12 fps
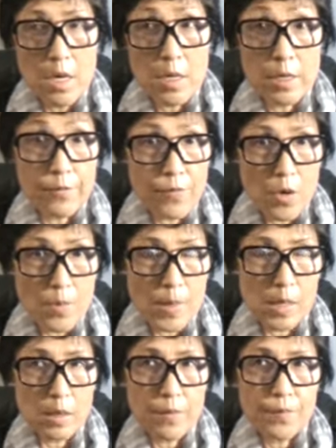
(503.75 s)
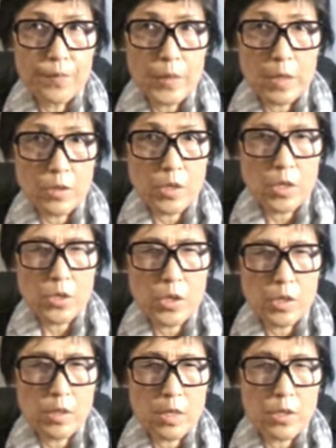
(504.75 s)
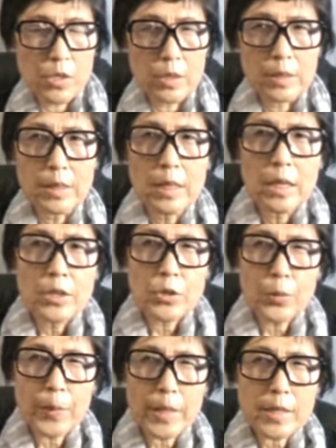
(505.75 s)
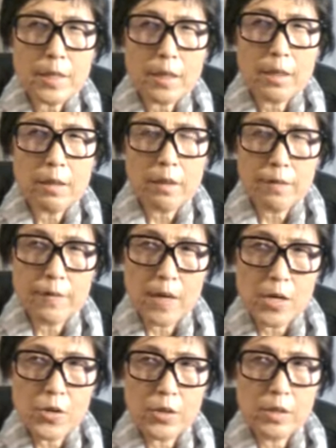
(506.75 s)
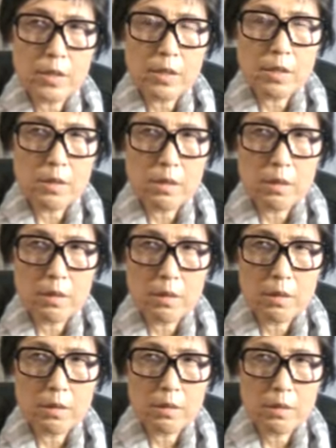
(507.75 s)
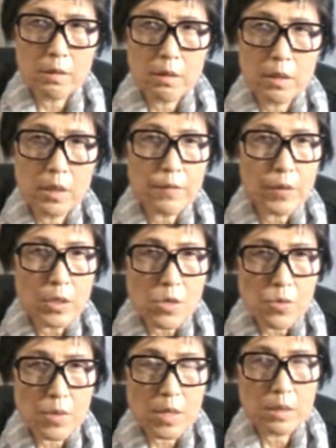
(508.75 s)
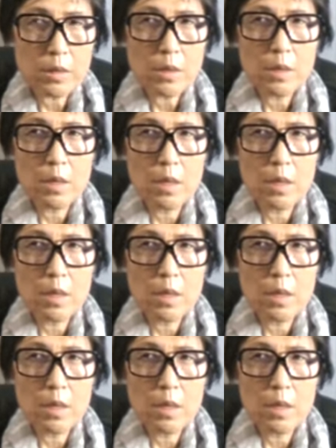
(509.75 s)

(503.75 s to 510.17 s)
lymphoma, etc., etc. So basically, the virus is the living unit